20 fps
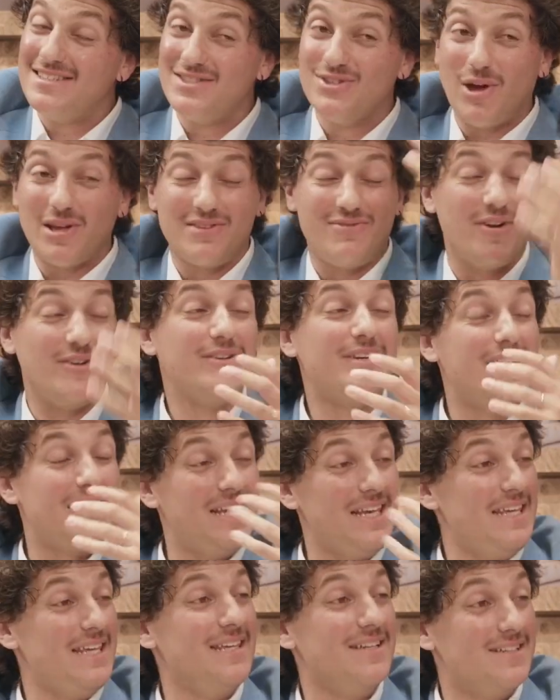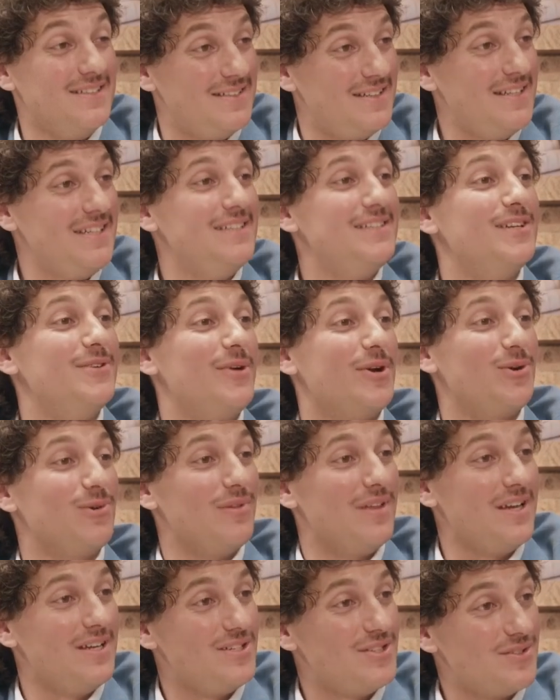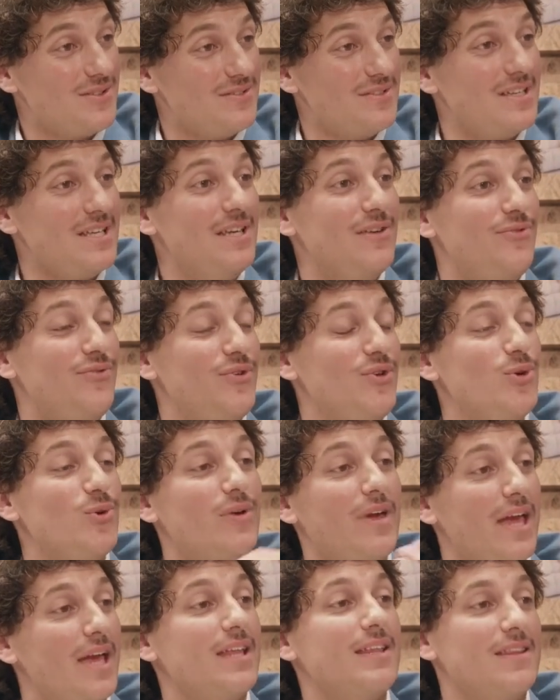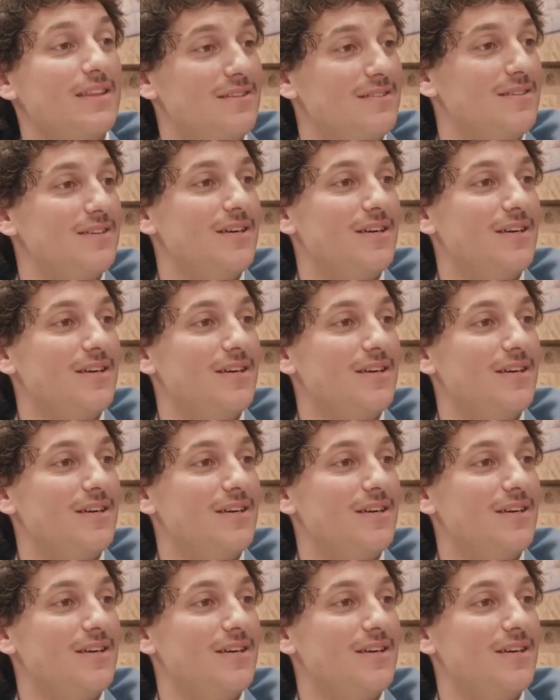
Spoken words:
not very clear in the regulation if you can